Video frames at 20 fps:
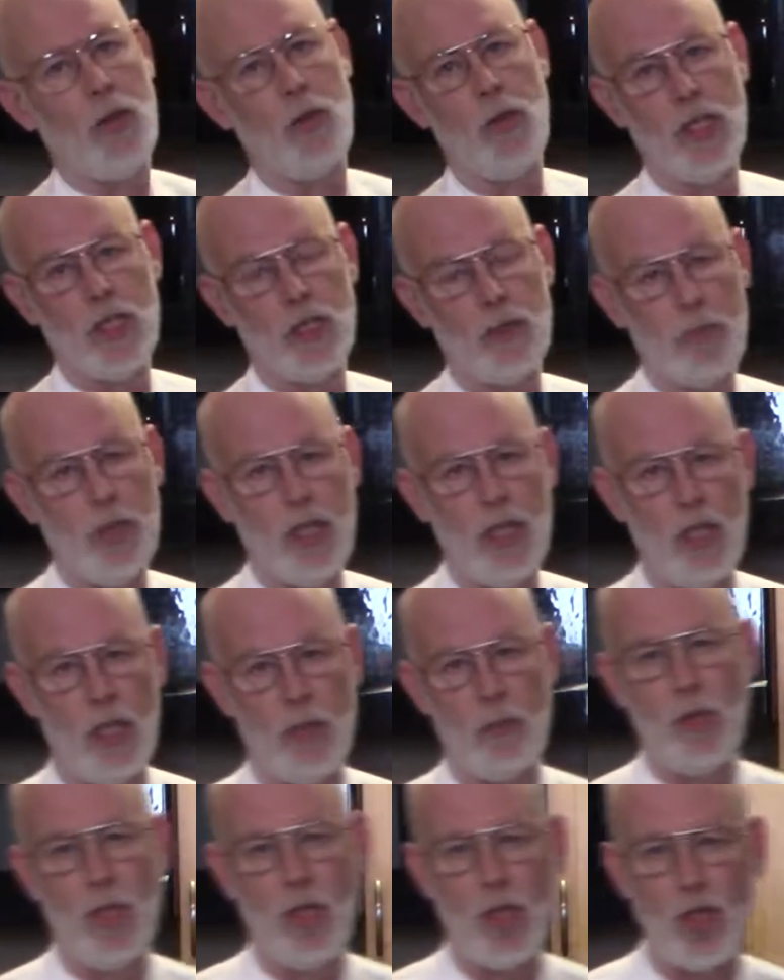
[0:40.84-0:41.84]
recipe that
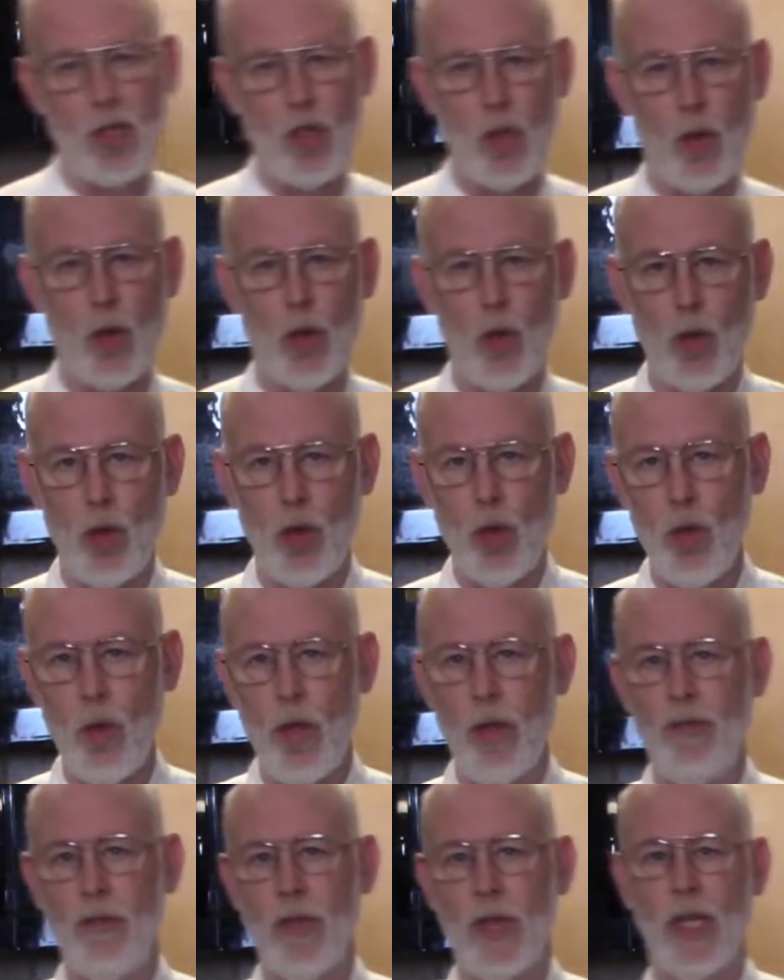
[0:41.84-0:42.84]
I'm going to show you two
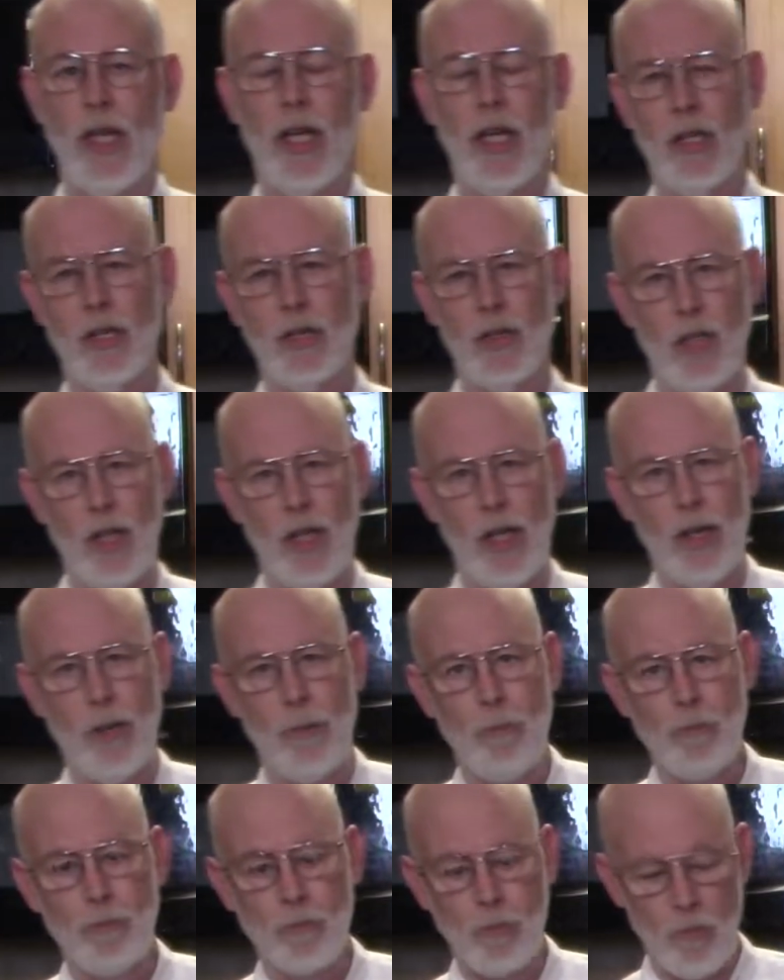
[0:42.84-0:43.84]
different cakes today.
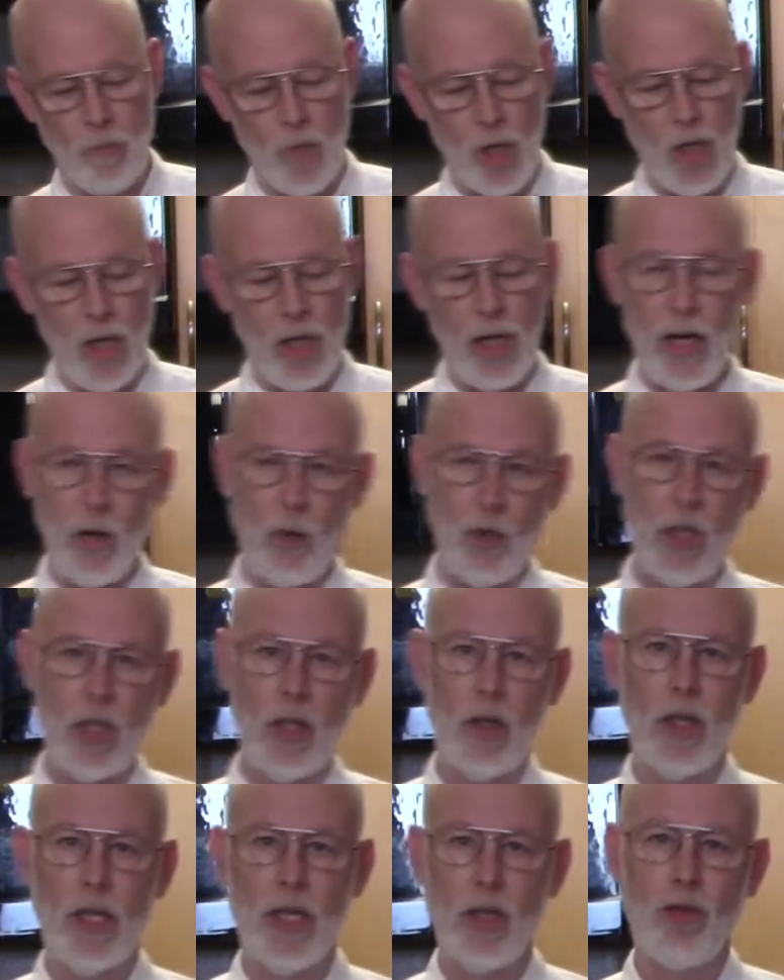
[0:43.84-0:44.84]
Now a
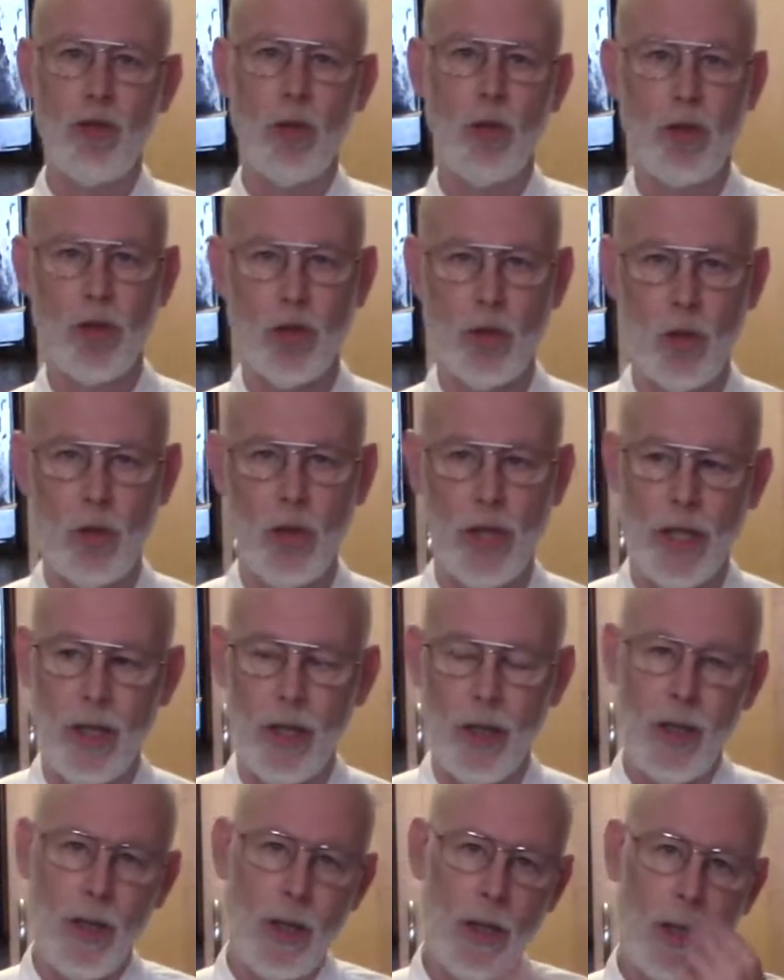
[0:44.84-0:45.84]
little intro story.
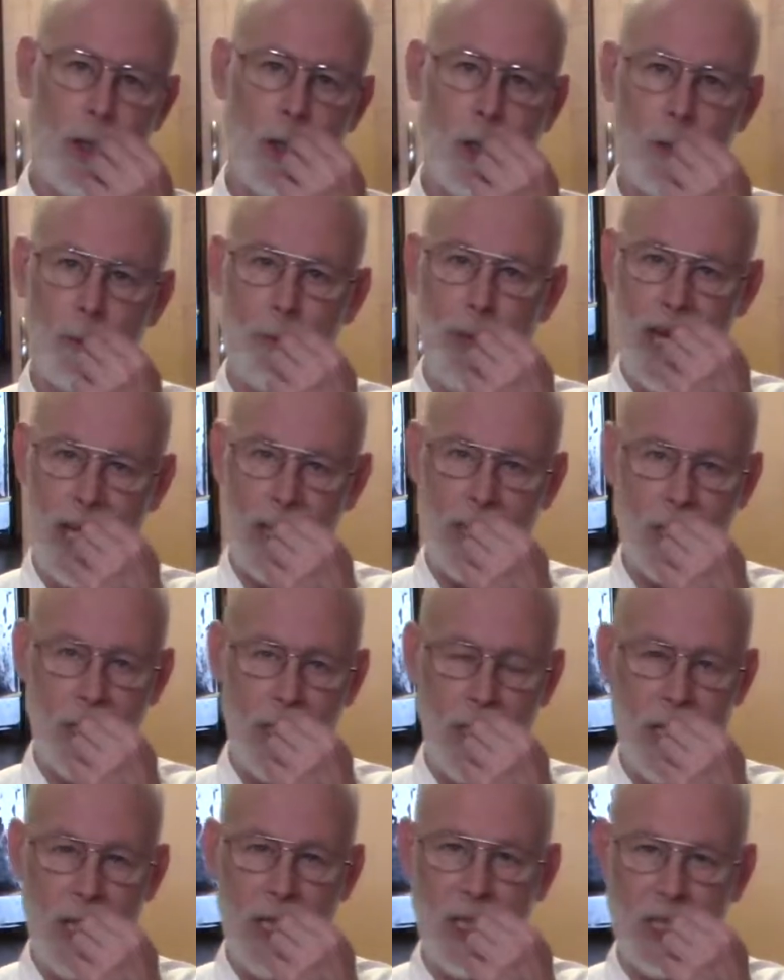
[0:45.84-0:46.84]
Back in
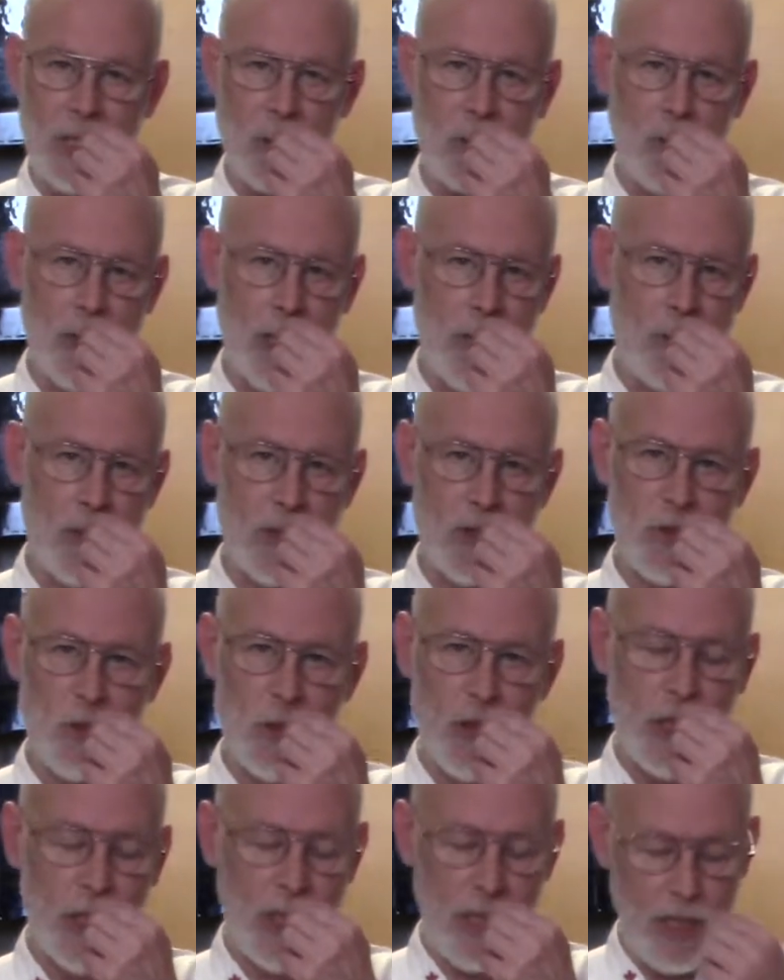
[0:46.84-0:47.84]
the 80s when I was
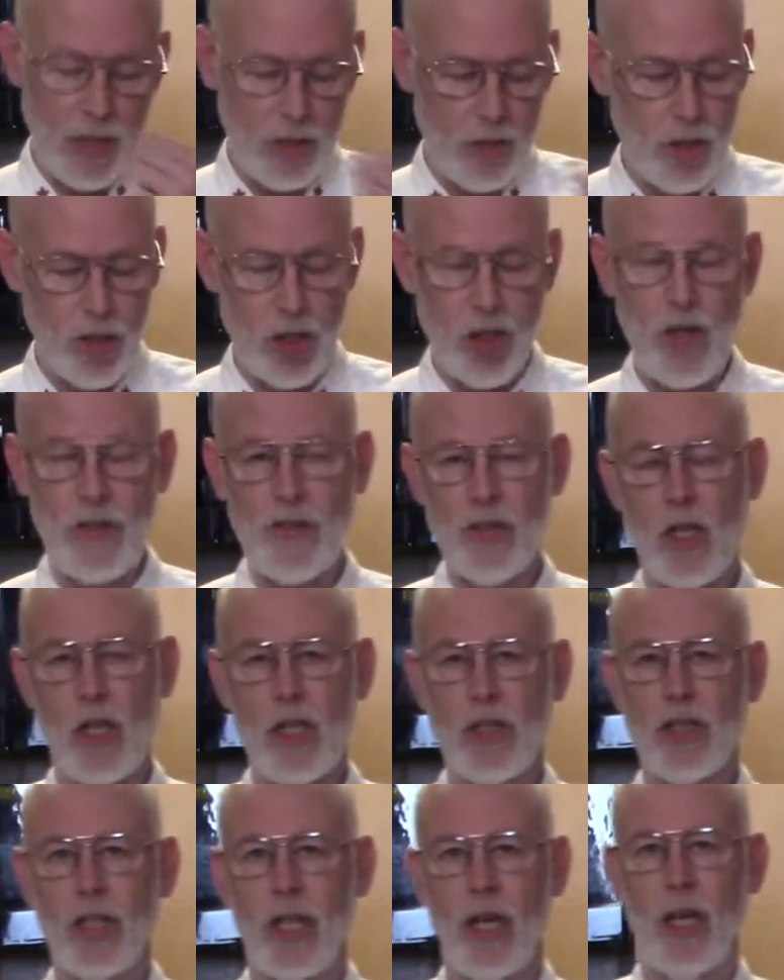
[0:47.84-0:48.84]
working as the chef
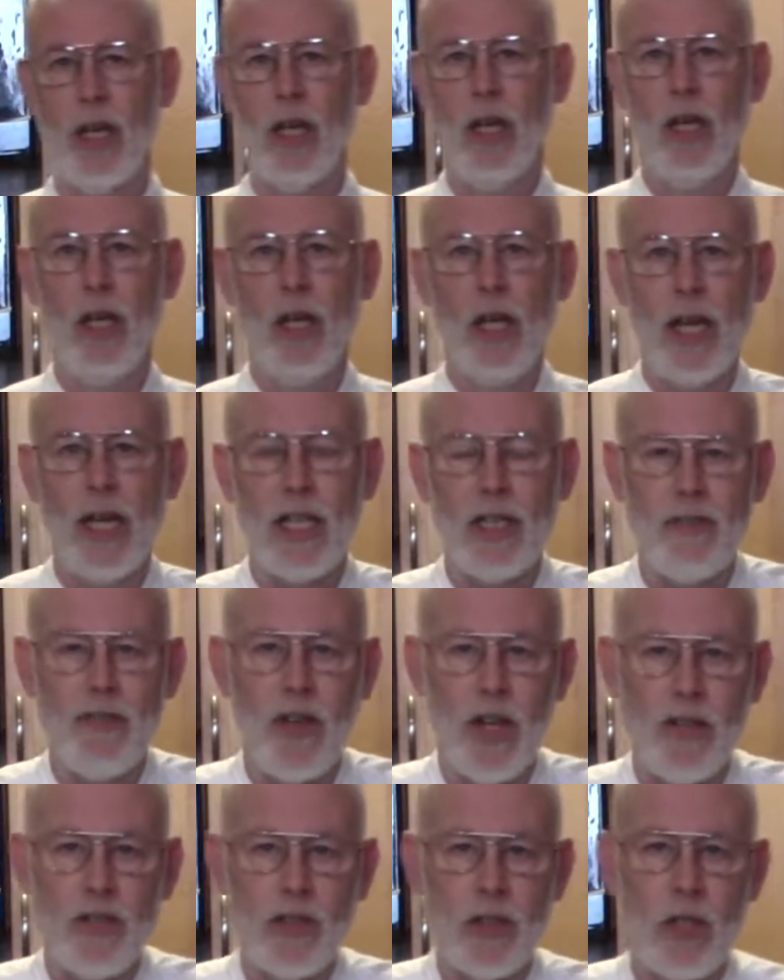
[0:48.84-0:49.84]
saucier at the
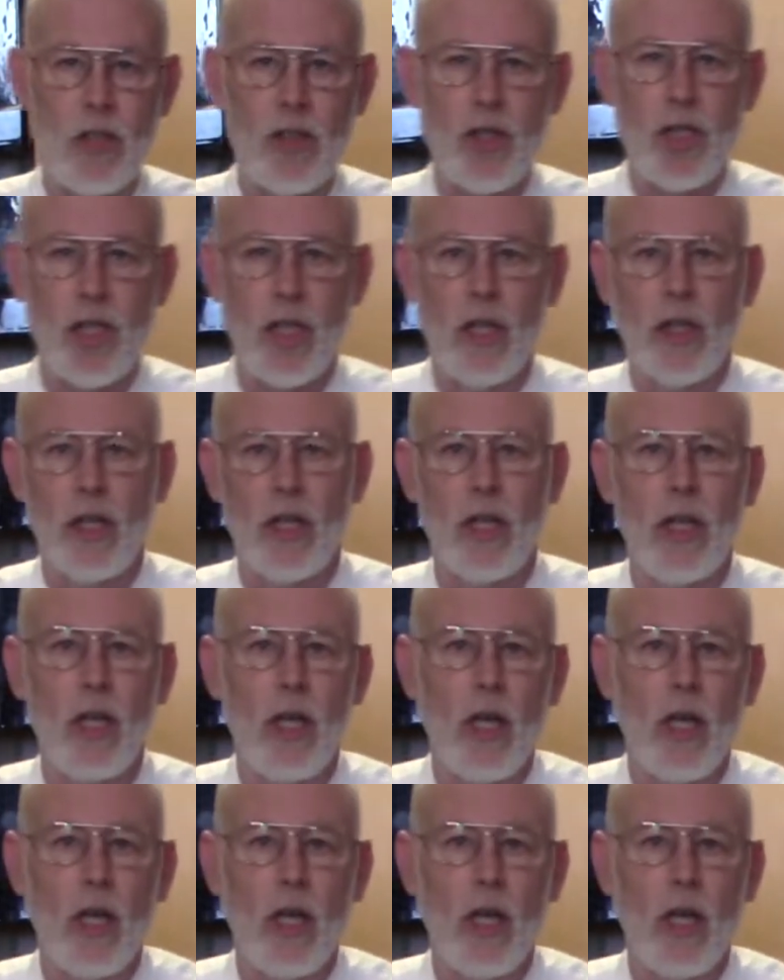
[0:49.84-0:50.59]
5-star Sheraton,